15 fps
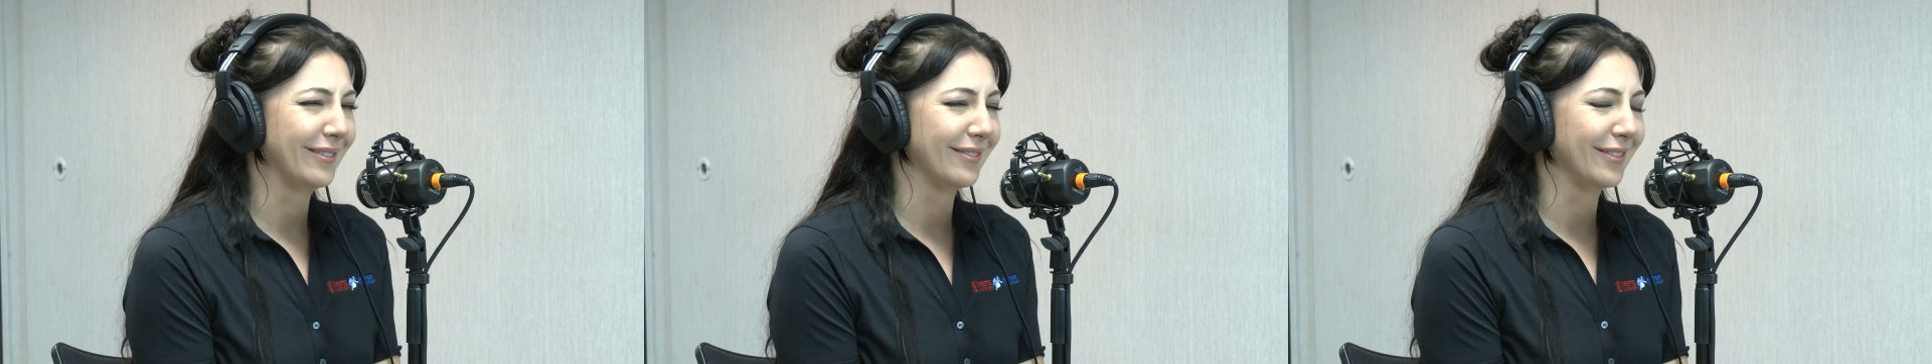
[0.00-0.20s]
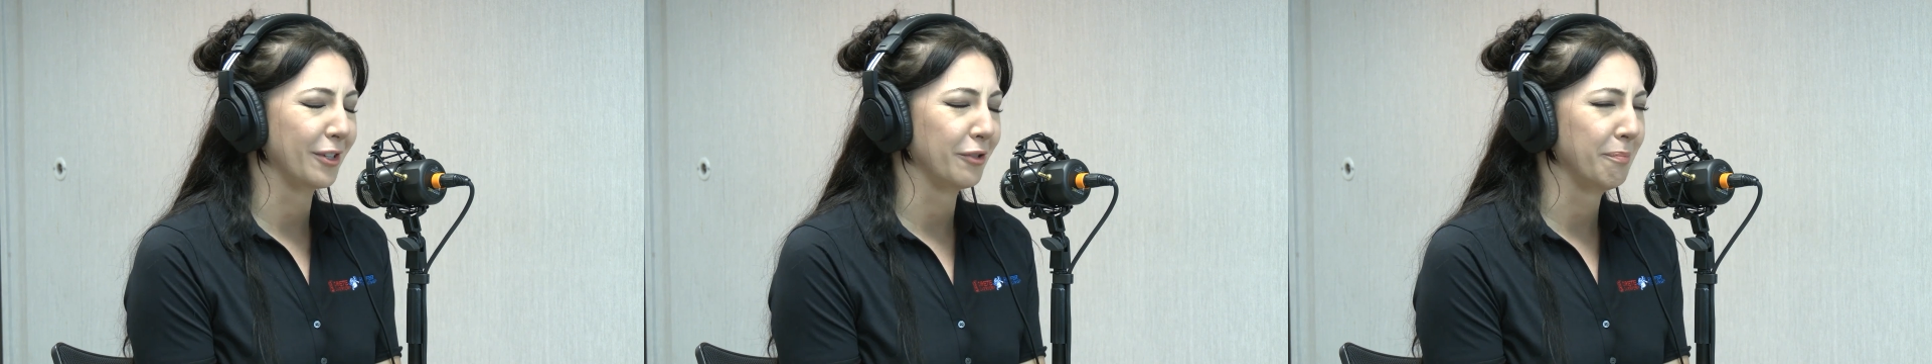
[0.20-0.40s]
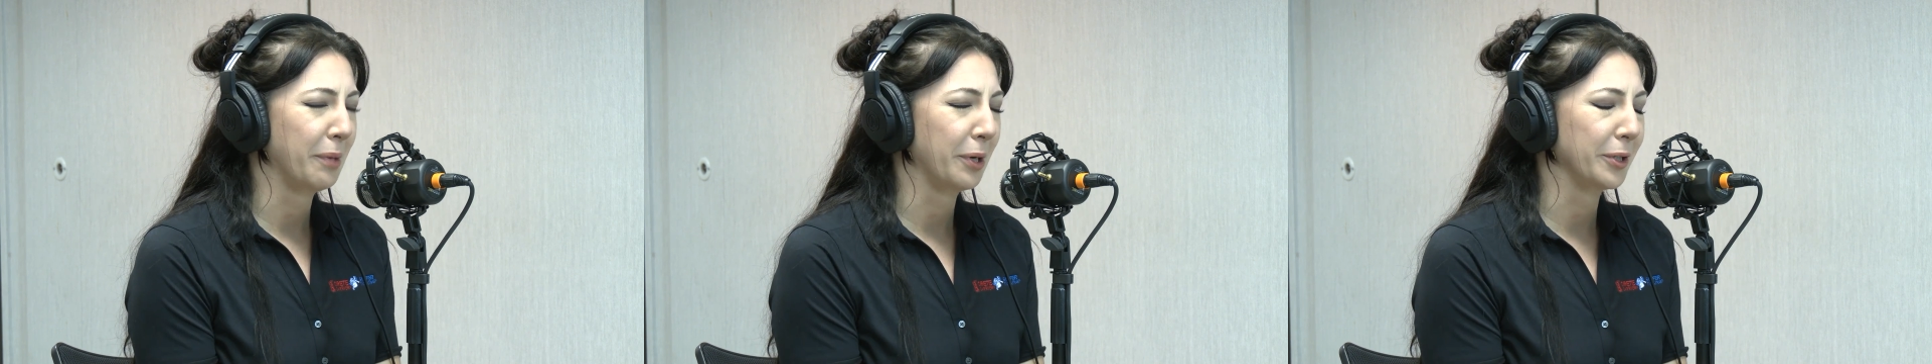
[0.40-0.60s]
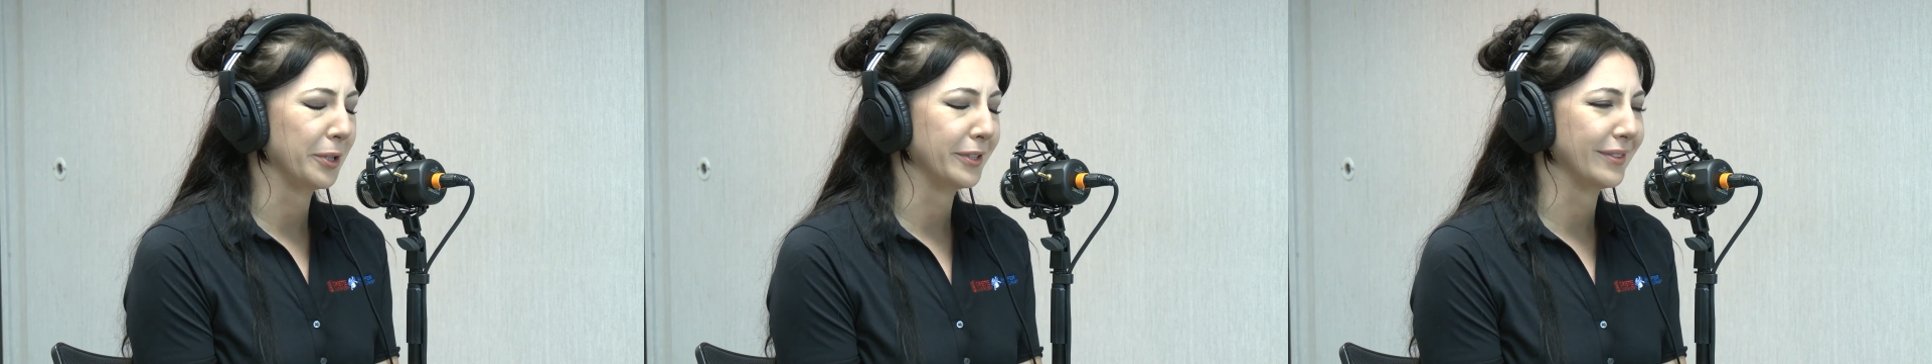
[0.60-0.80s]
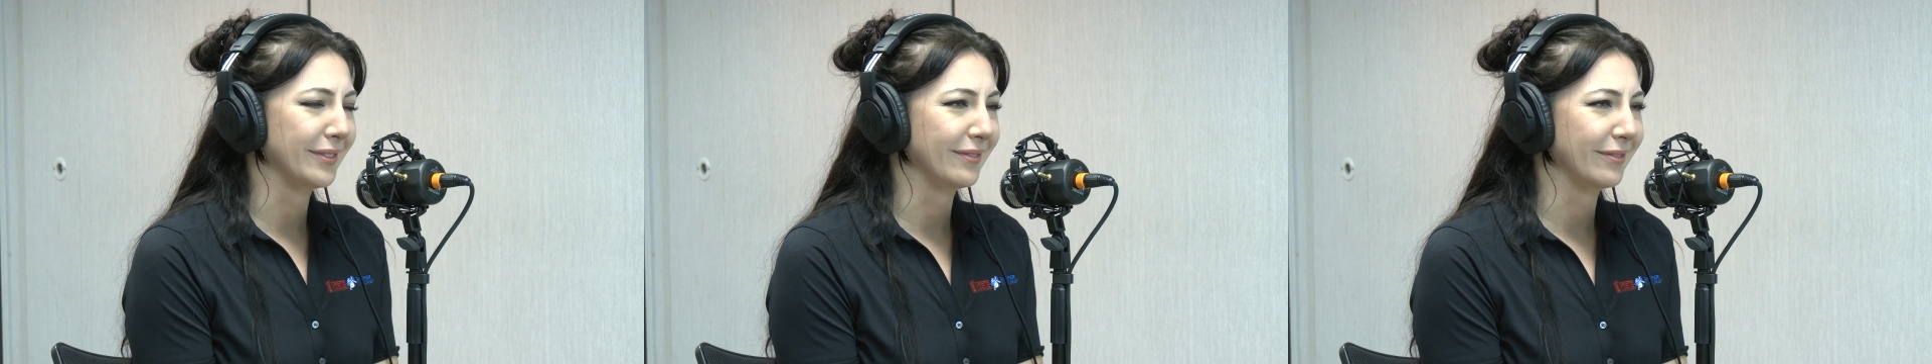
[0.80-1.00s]
our
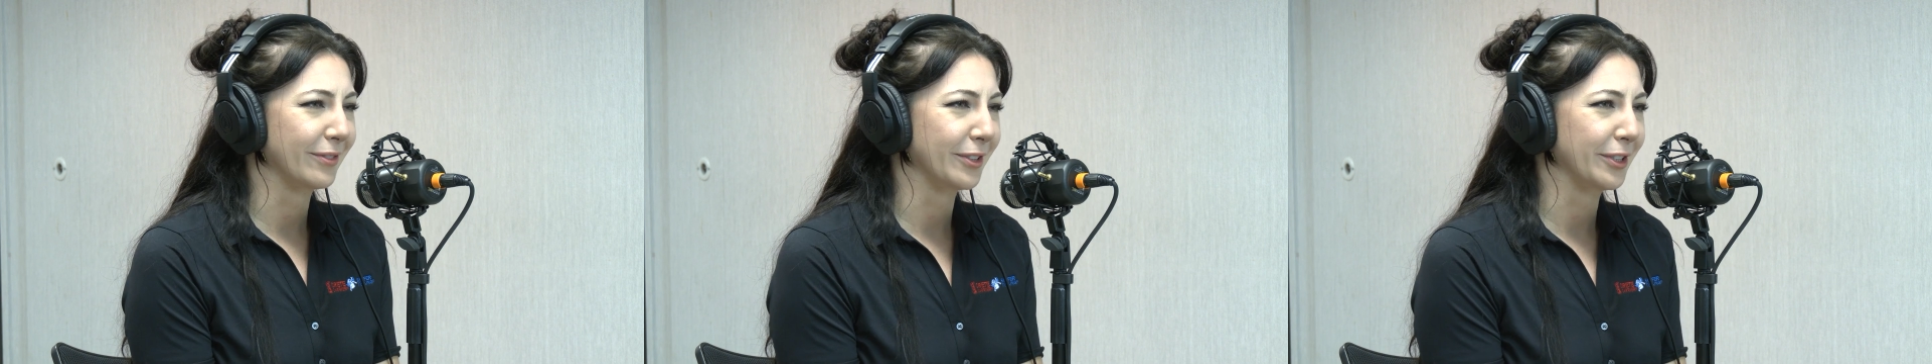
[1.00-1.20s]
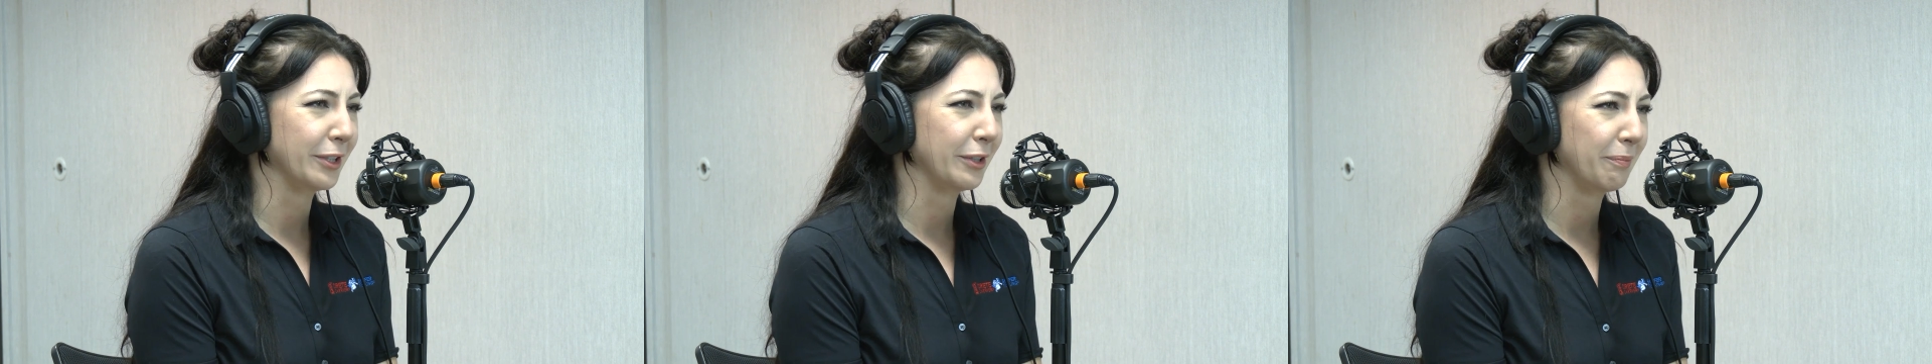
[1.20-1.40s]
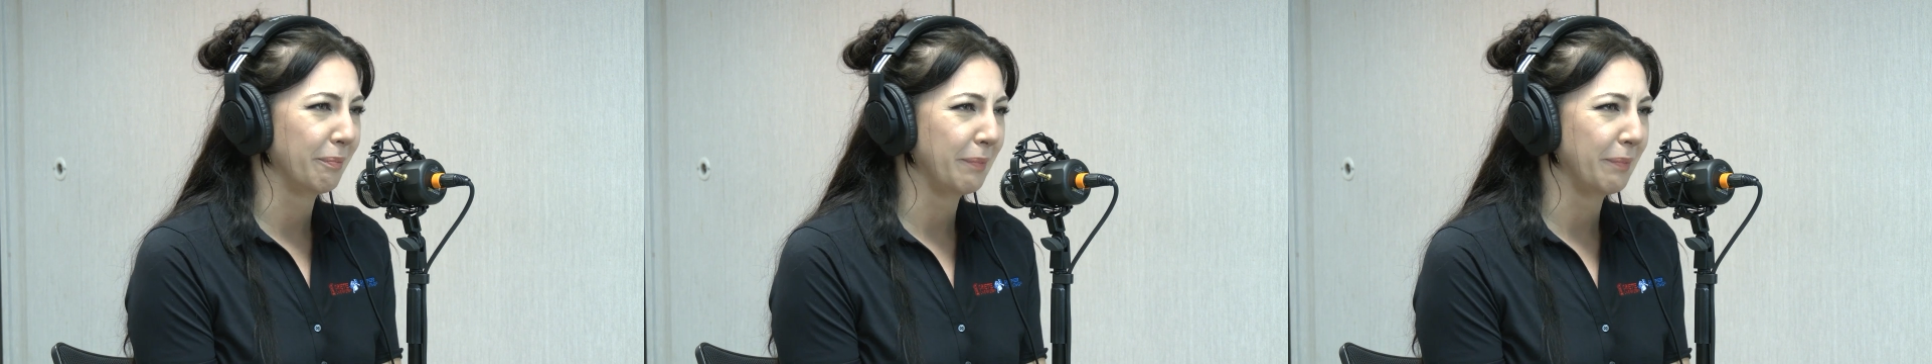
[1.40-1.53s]
barn for a